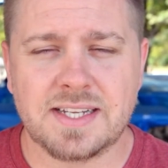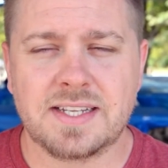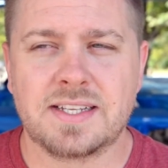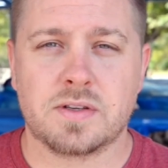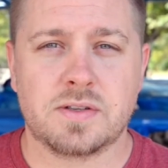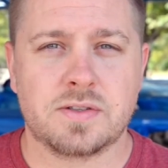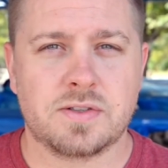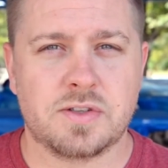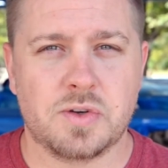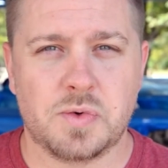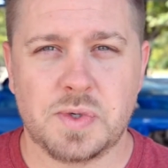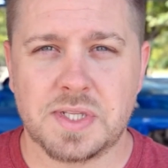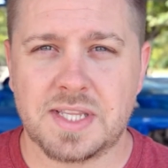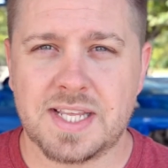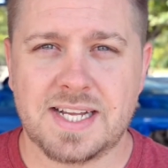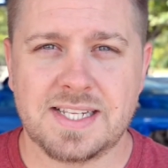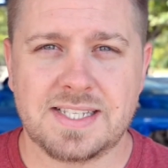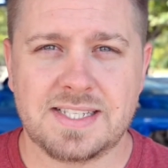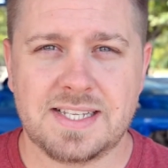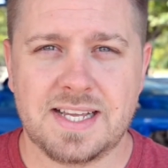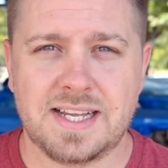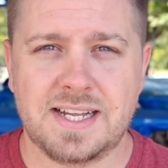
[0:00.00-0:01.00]
So with
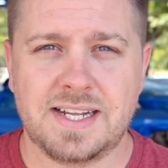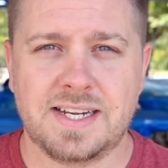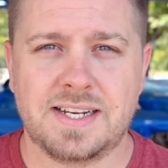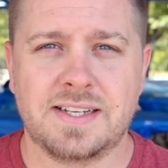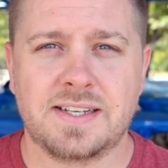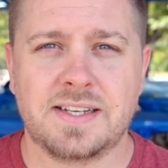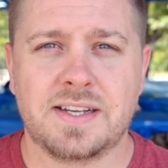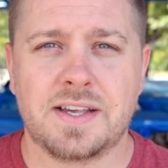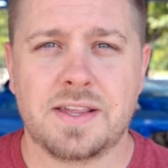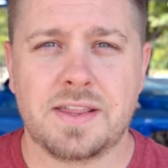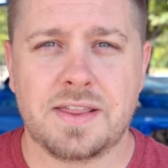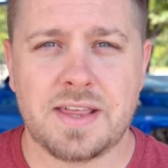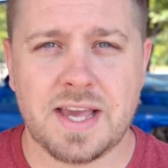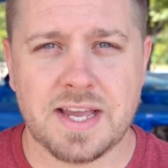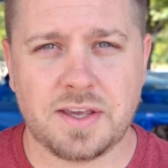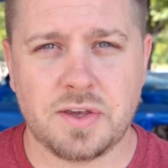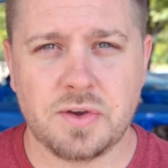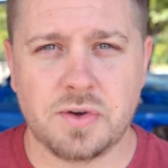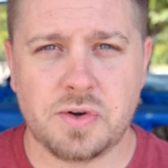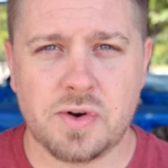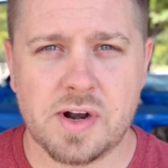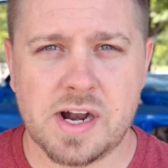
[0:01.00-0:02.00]
that said,
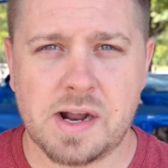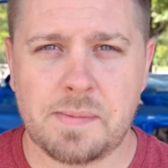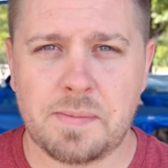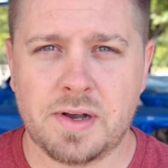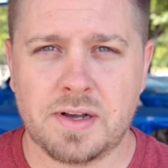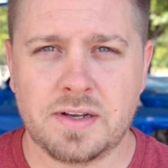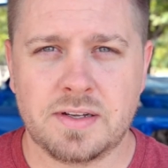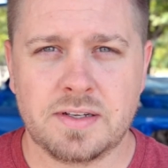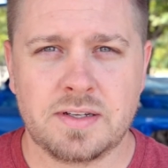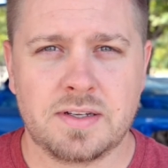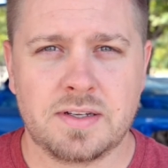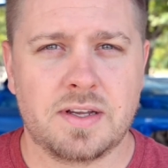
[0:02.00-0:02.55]
thank you, Grandma.